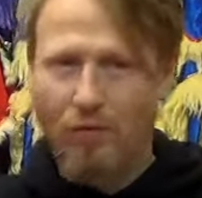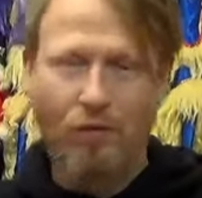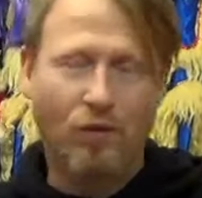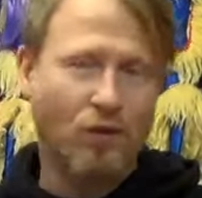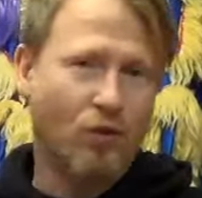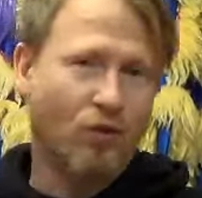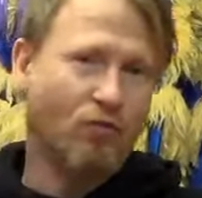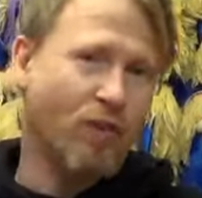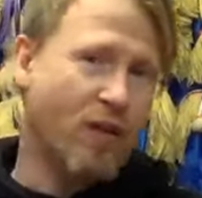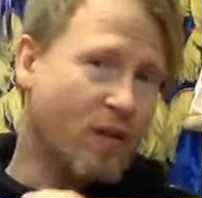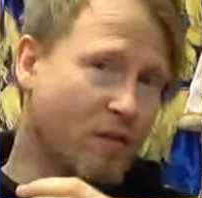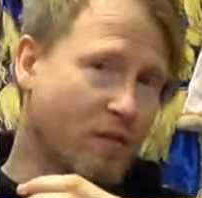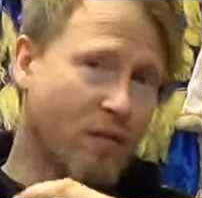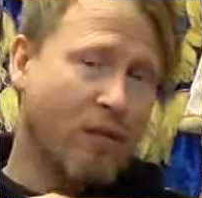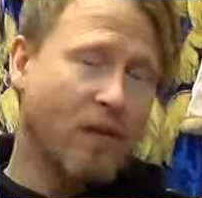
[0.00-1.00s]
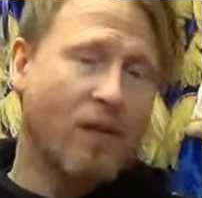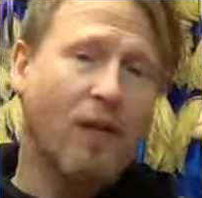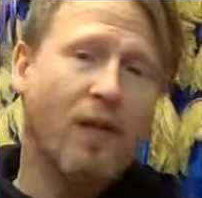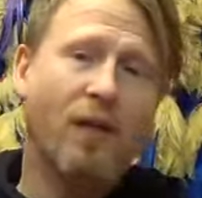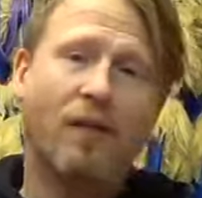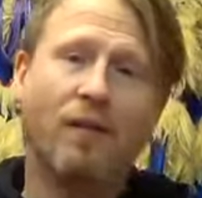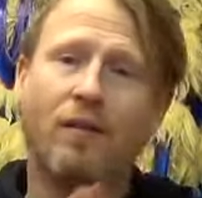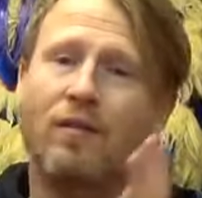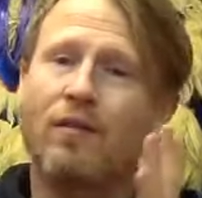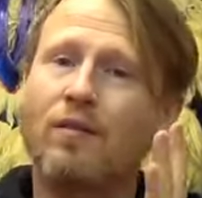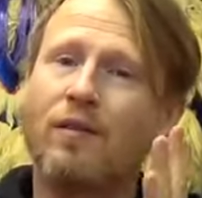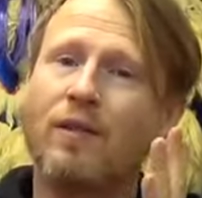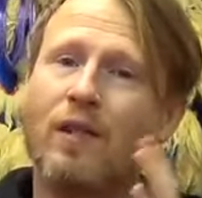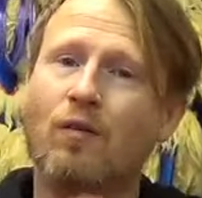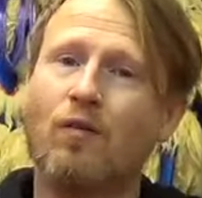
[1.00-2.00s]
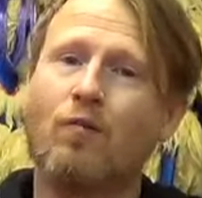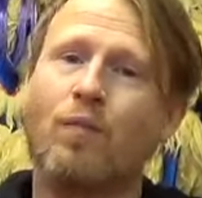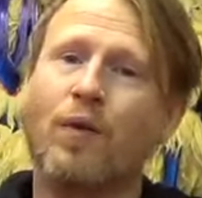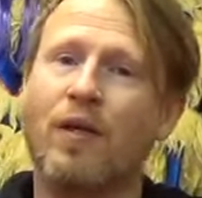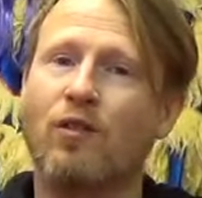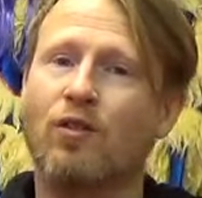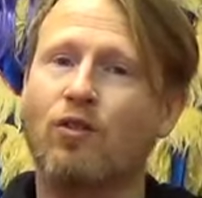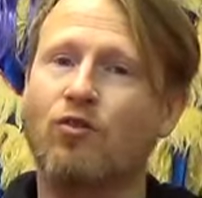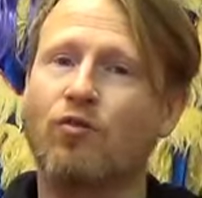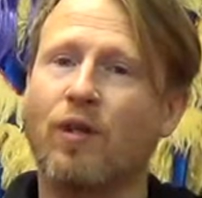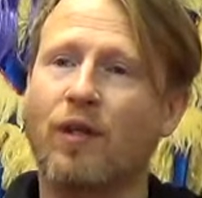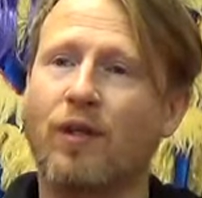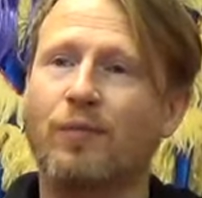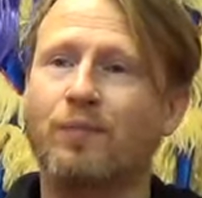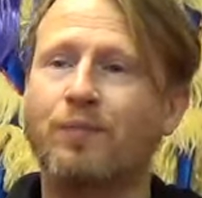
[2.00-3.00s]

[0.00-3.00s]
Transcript: just grin and deal with being struck.